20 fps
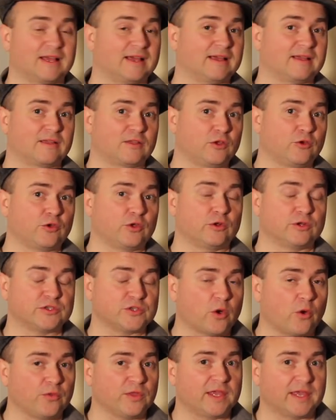uh, your
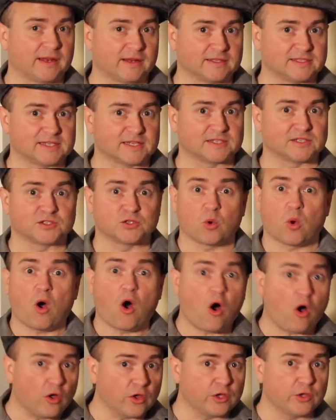units only hit on sixes, so
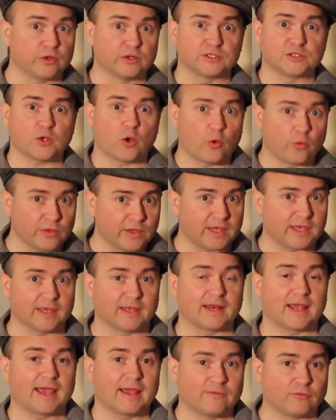all units only
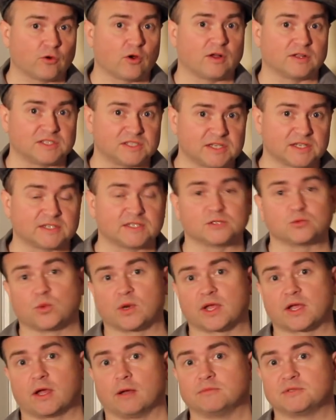hit ever on sixes when
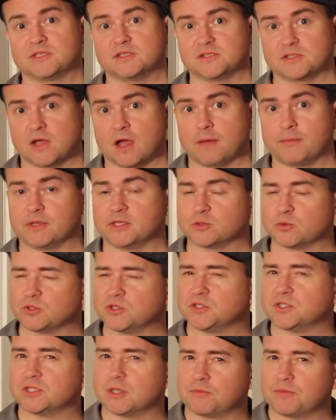it comes to zombies,
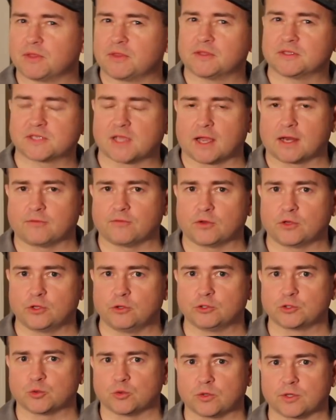which is something that's kind of
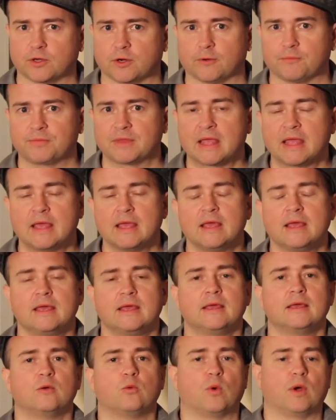unusual here.
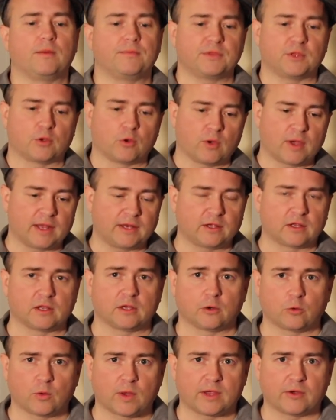Well, you go ahead, you
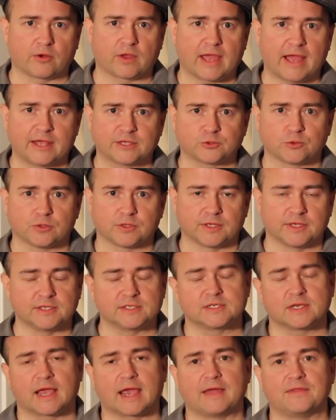clear away your
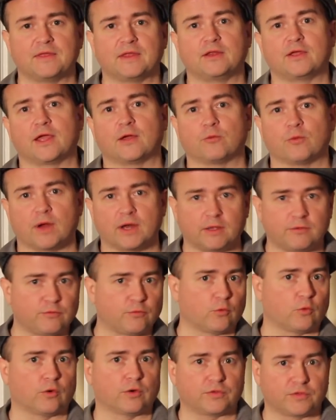casualties, and then you get ready
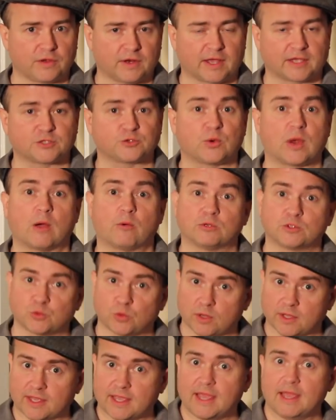for the next round, which
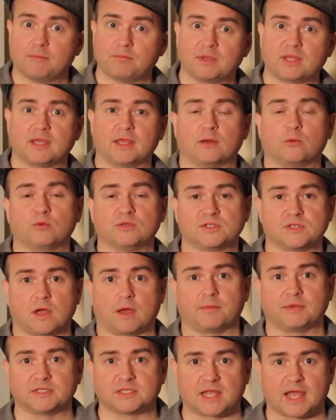will again begin with
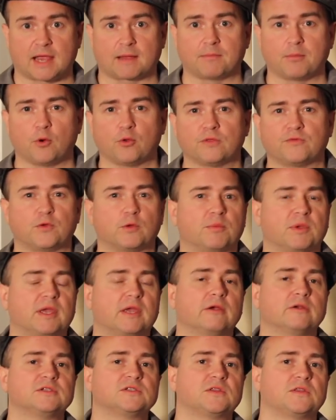zombies attacking both of you. But
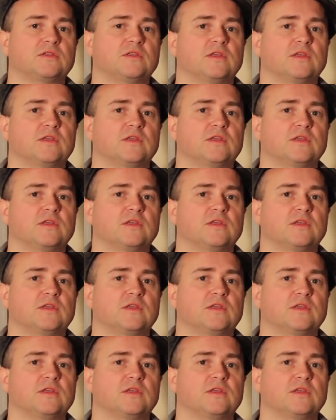here's the